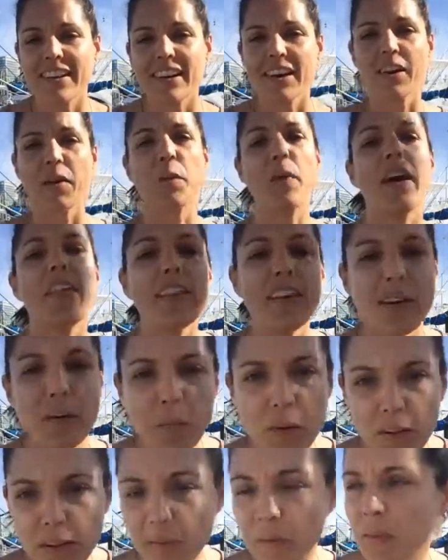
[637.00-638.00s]
whether I'm
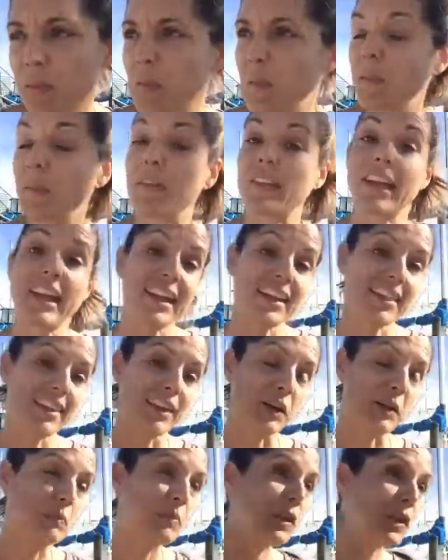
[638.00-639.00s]
working with people like
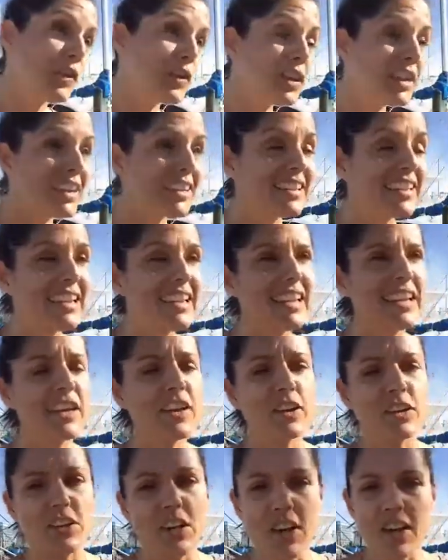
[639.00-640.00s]
therapeutically
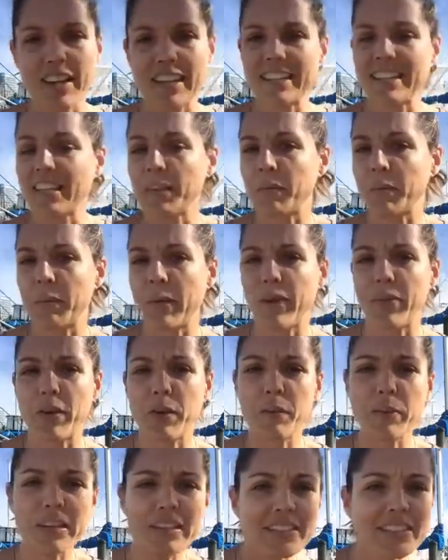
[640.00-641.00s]
or talking to them about their
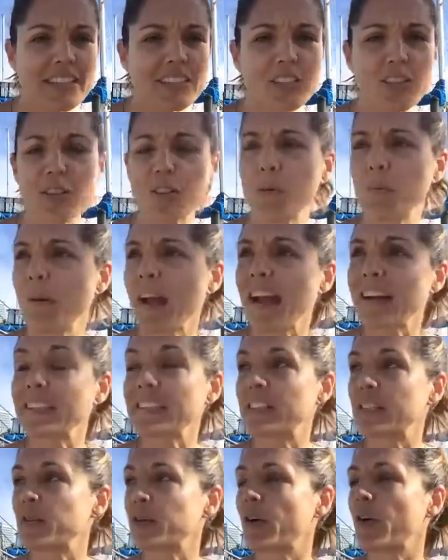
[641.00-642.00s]
business or their
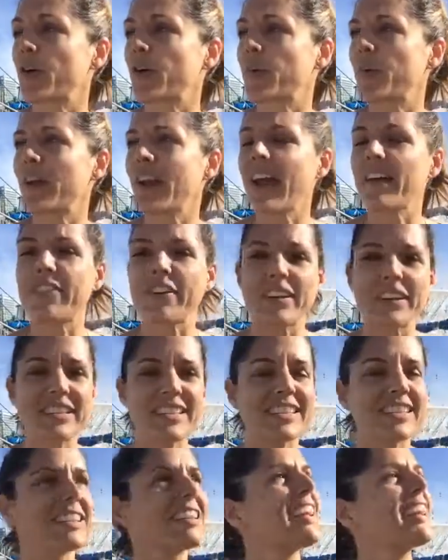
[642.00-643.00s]
practices or whatever, is
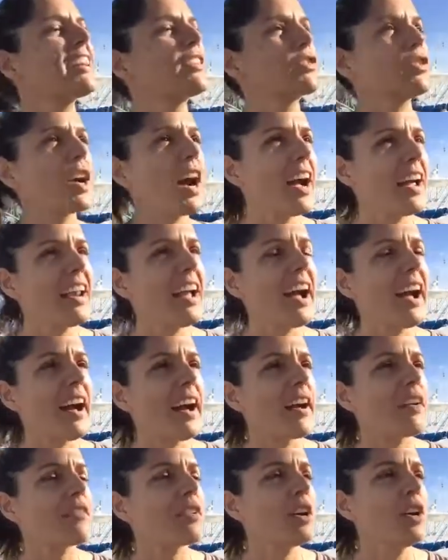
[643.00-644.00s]
to like try to
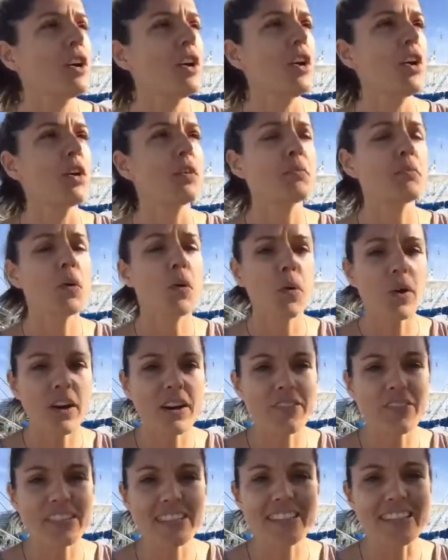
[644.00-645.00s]
have more
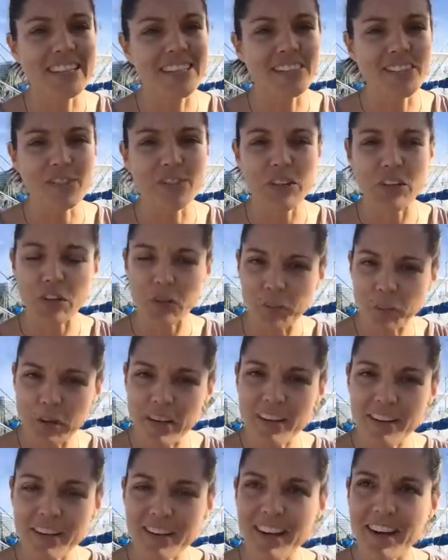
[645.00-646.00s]
of a sense of
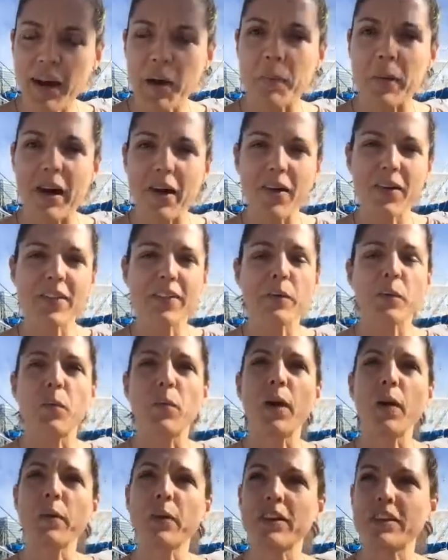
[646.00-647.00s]
humor about
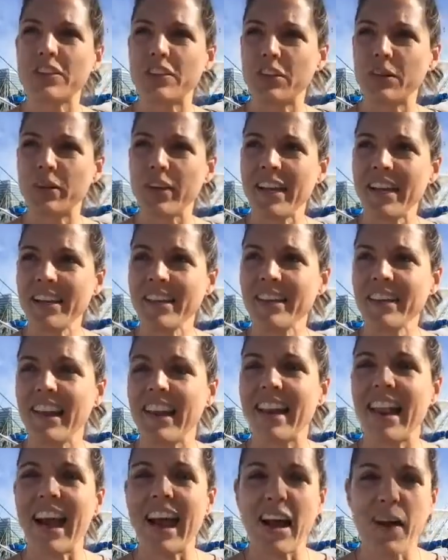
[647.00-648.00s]
what we're doing and
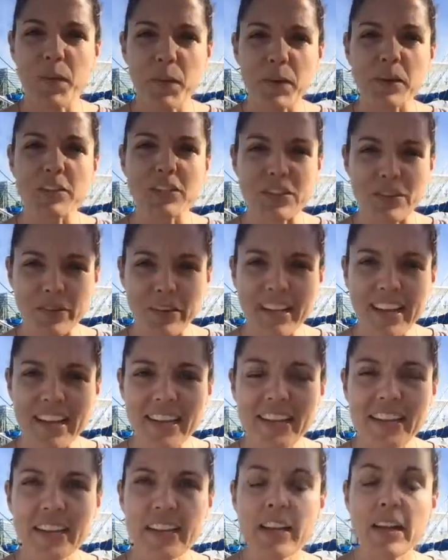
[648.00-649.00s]
how we're doing
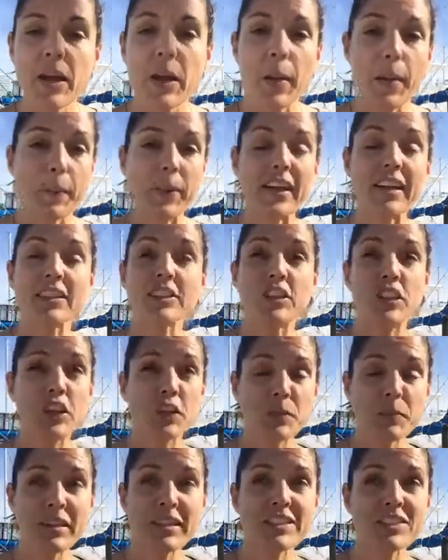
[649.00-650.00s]
it, because
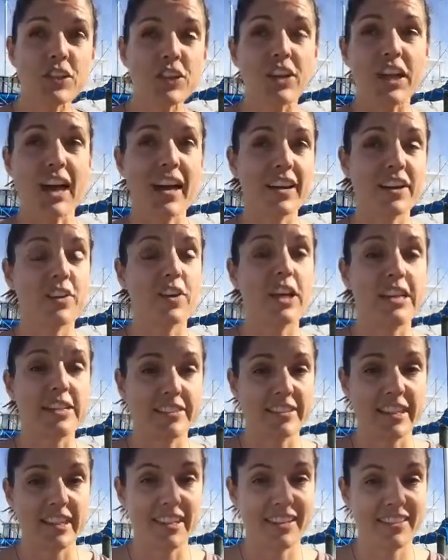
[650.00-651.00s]
humans are kind of
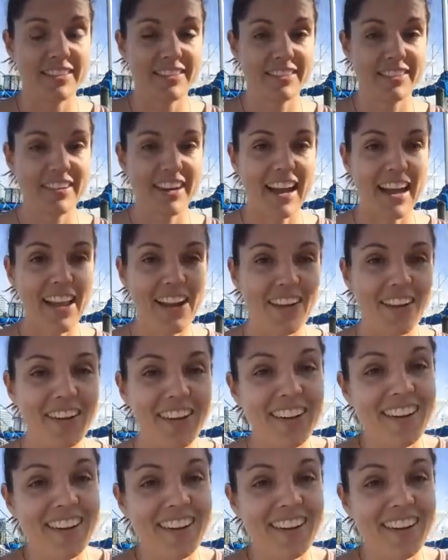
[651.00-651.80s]
crazy. I